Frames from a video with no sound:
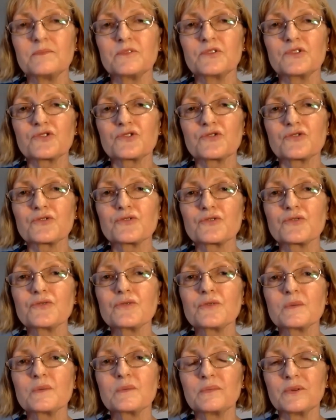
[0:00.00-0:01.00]

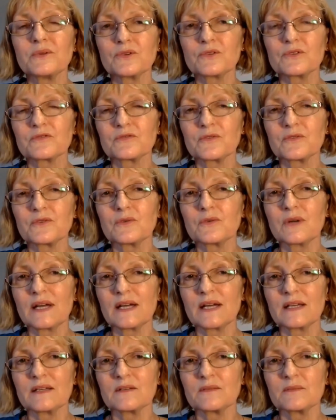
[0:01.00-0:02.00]
true, beautiful,
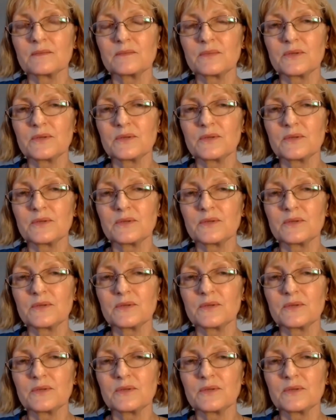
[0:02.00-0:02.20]
and